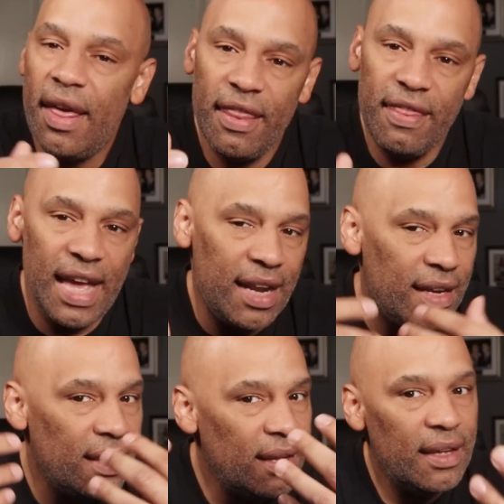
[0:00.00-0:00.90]

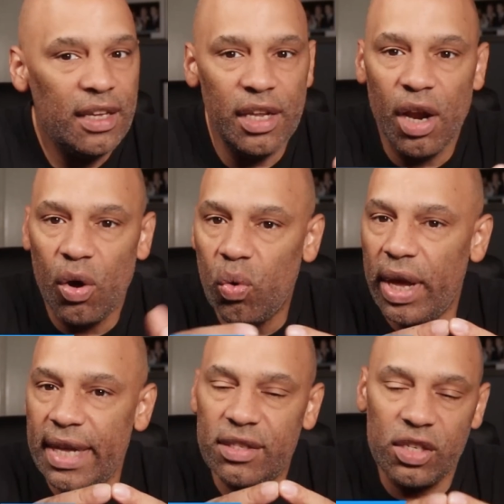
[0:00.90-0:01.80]
then you know,
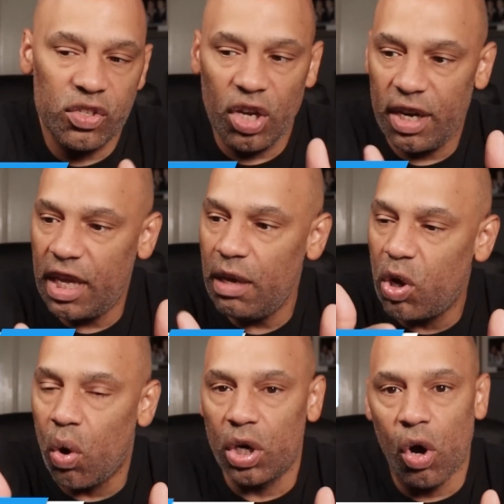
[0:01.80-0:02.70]
it's just going to keep
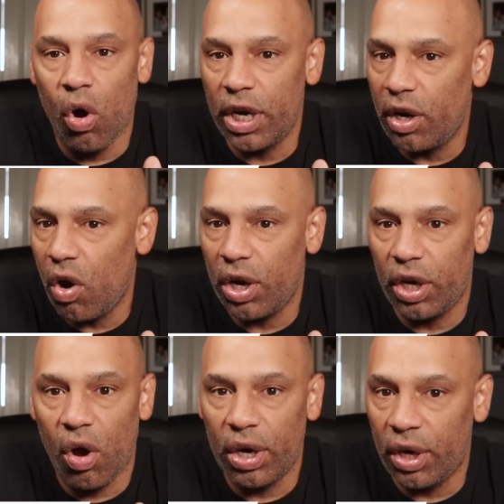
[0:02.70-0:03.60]
going on and on
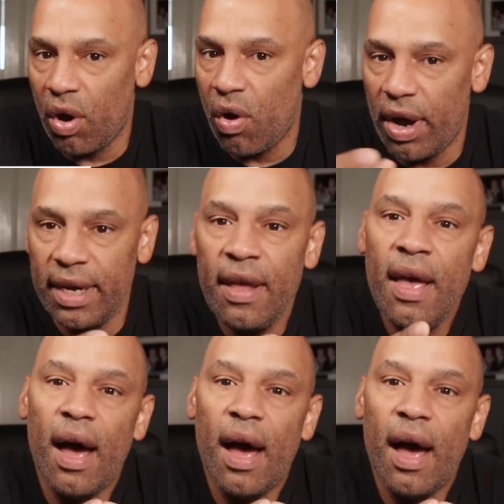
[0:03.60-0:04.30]
and on and on.